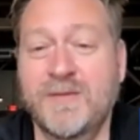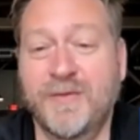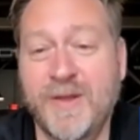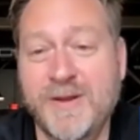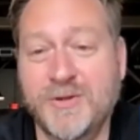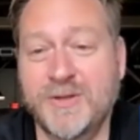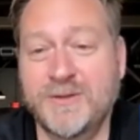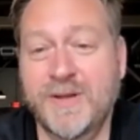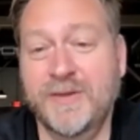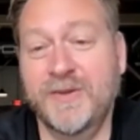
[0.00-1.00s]

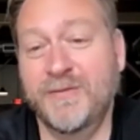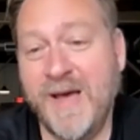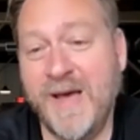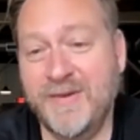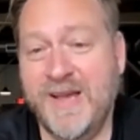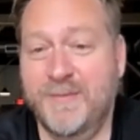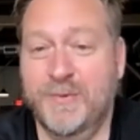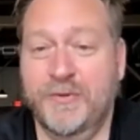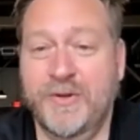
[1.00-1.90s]
Inflation is at 5.5%.